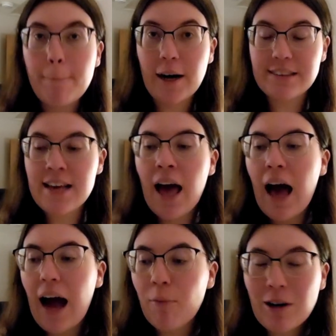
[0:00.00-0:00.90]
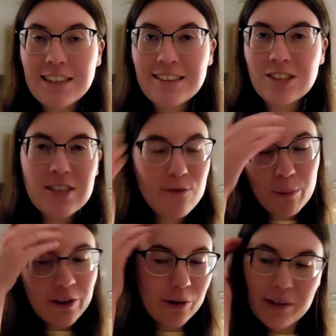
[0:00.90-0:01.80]
But I wanted to just
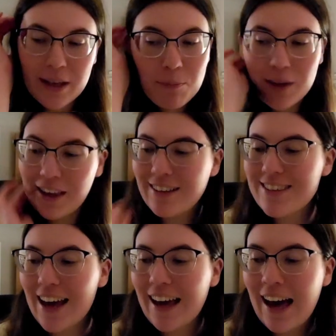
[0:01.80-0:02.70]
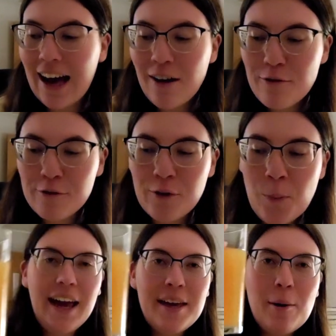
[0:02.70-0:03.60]
film a little clip because I have
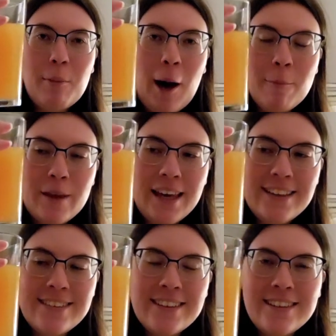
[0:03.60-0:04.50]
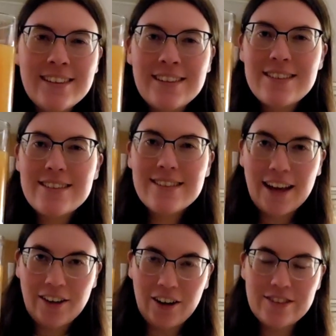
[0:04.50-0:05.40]
a pumpkin
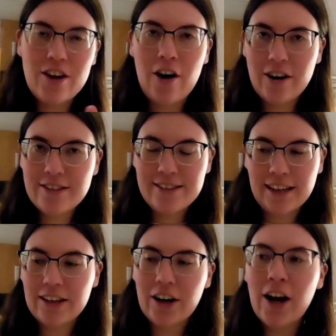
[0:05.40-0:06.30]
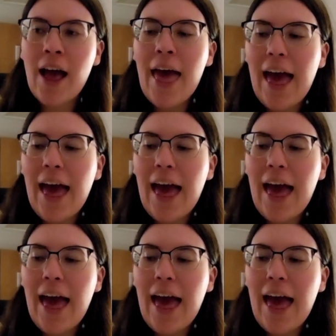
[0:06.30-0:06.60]
cider. It's a hard cider.